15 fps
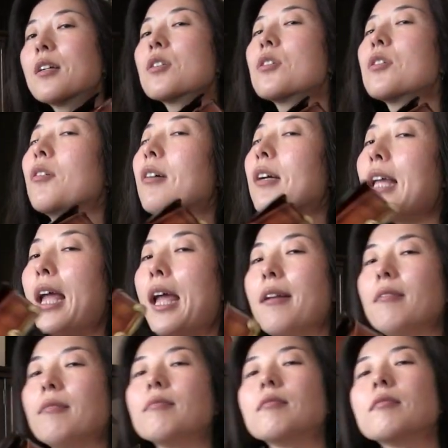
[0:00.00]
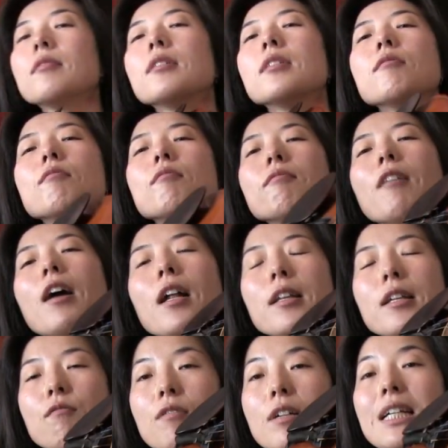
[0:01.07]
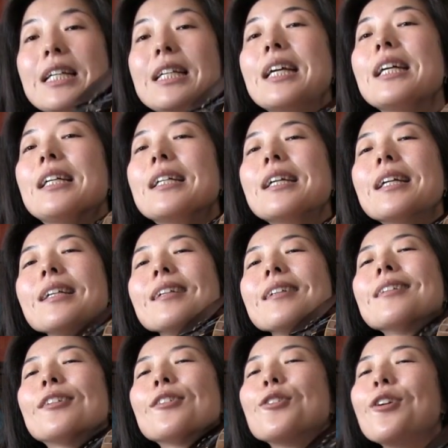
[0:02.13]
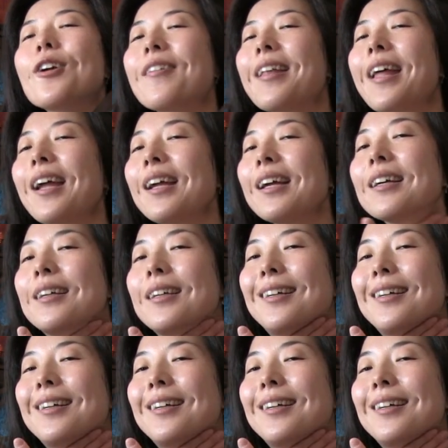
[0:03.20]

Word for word: So again, violin really digged in to your neck,